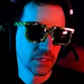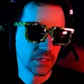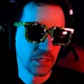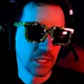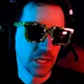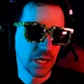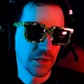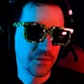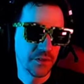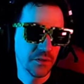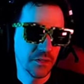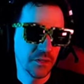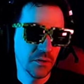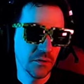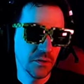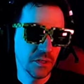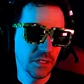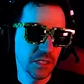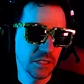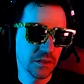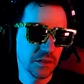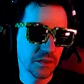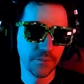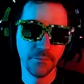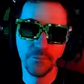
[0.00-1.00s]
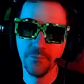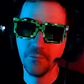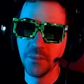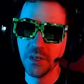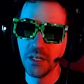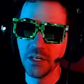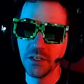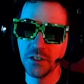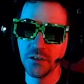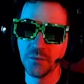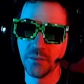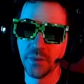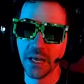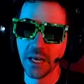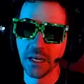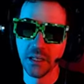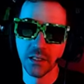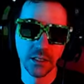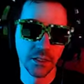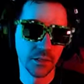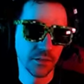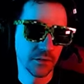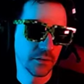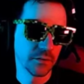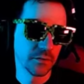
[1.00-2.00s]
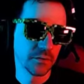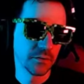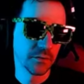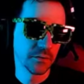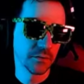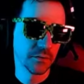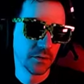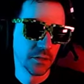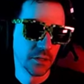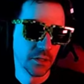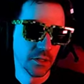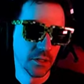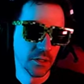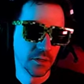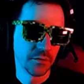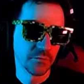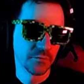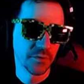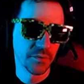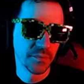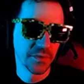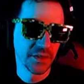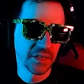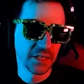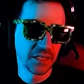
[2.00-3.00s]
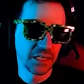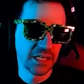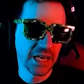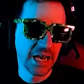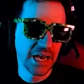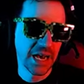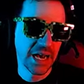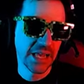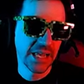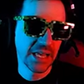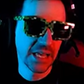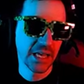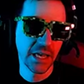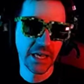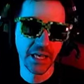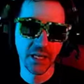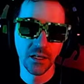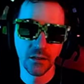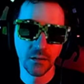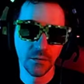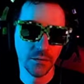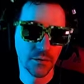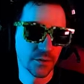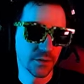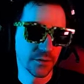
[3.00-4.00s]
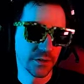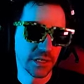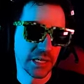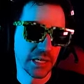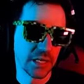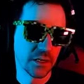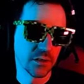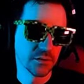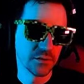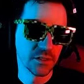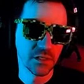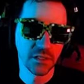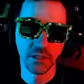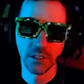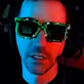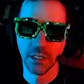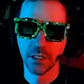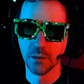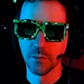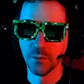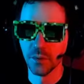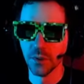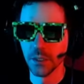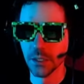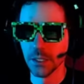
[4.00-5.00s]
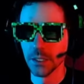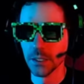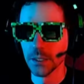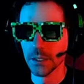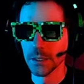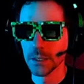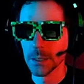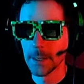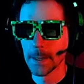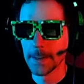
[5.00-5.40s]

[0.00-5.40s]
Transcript: I think you can get the Midge Mallet from the Gaia Elder now, says Hellblade.